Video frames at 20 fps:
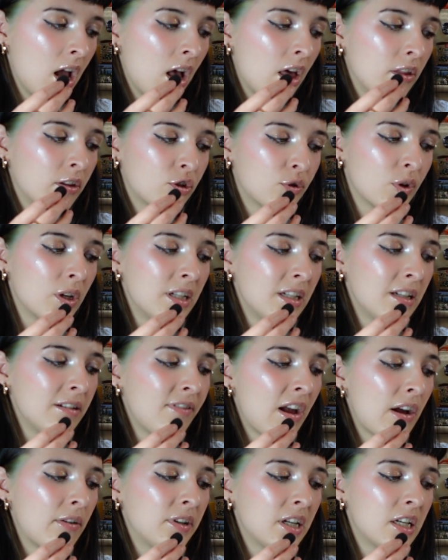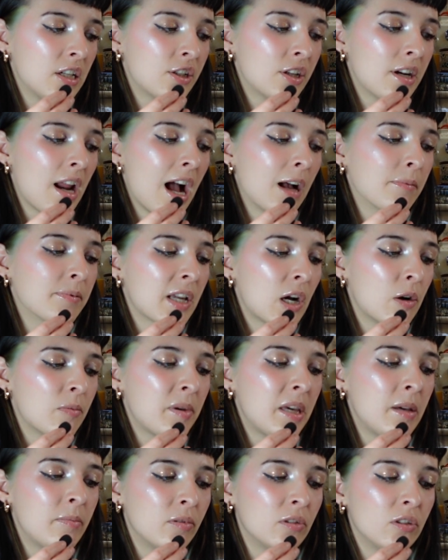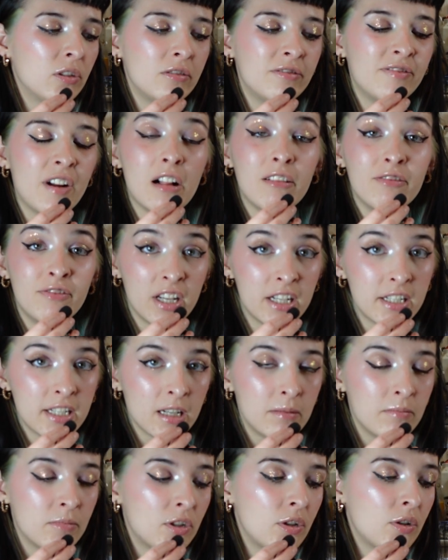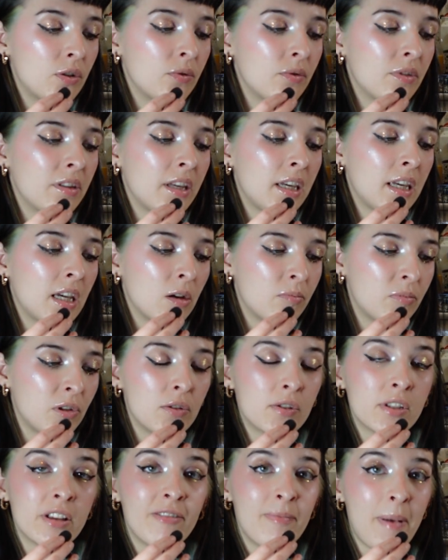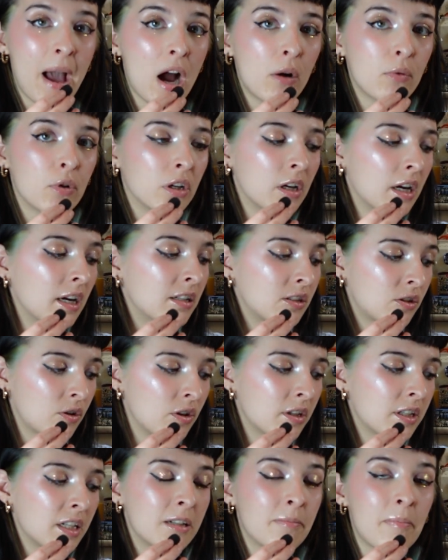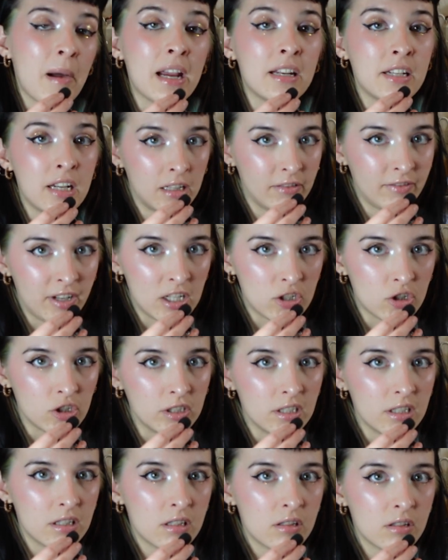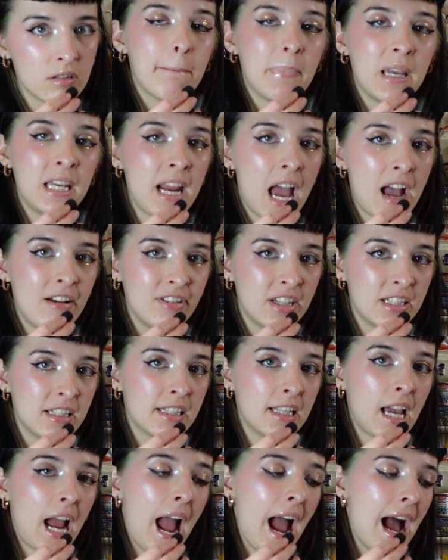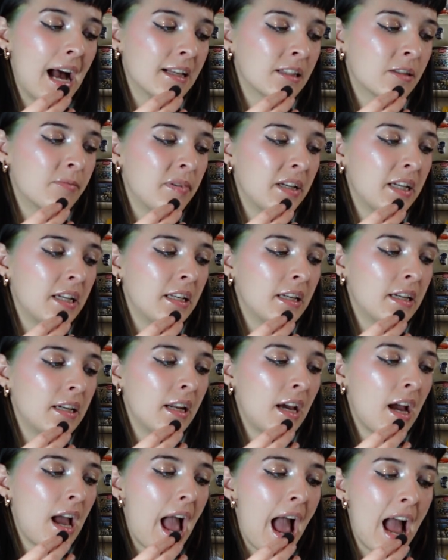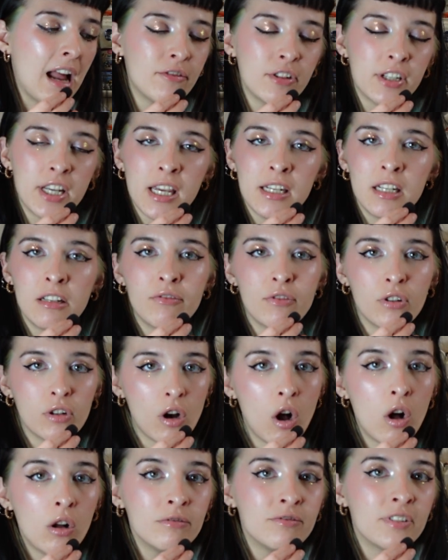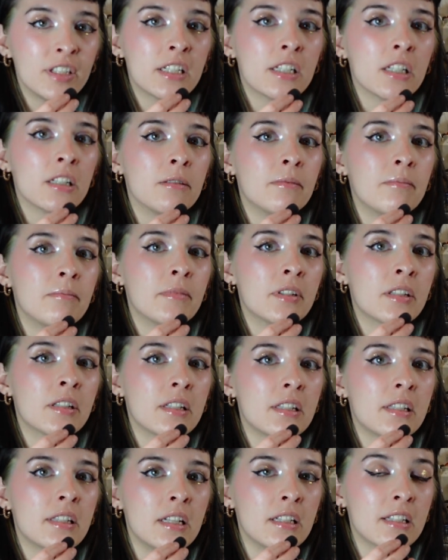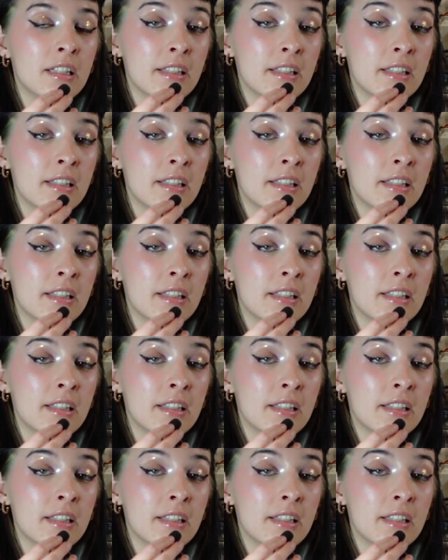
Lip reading: The Trinity Foundation helps out people who fell victim to the abuse of power exerted by televangelists. Pete Evans has been advocating for cult victims since